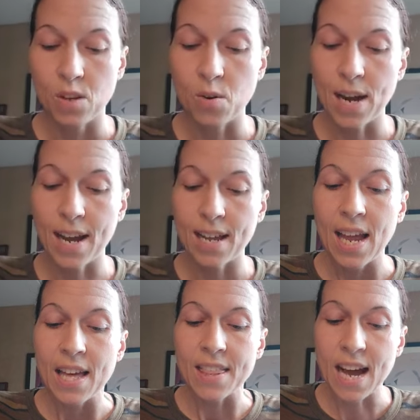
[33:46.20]
Okay,
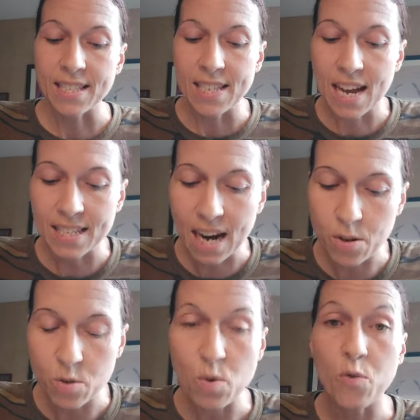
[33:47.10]
that that's
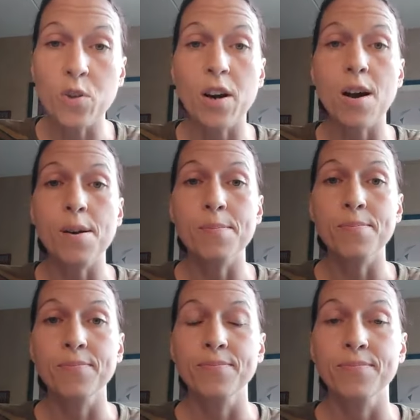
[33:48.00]
how you overcome.